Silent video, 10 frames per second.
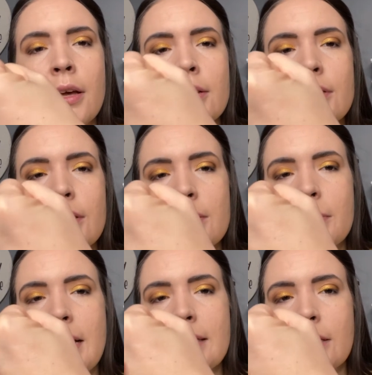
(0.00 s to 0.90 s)
So this
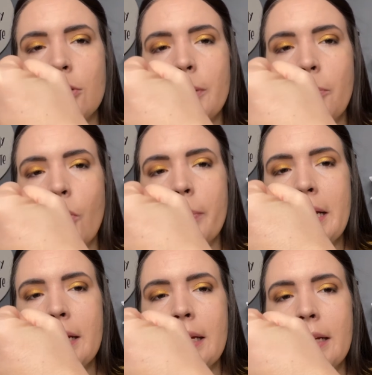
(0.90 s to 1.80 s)
one has a little bit more
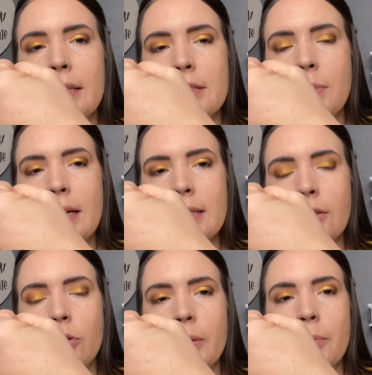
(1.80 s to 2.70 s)
pink in it. This one has a
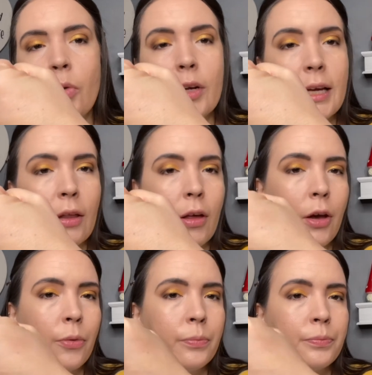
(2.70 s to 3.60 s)
little bit more
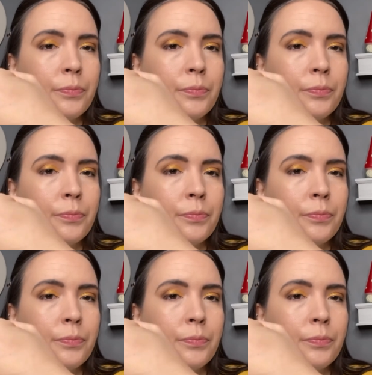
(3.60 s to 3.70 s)
yellow.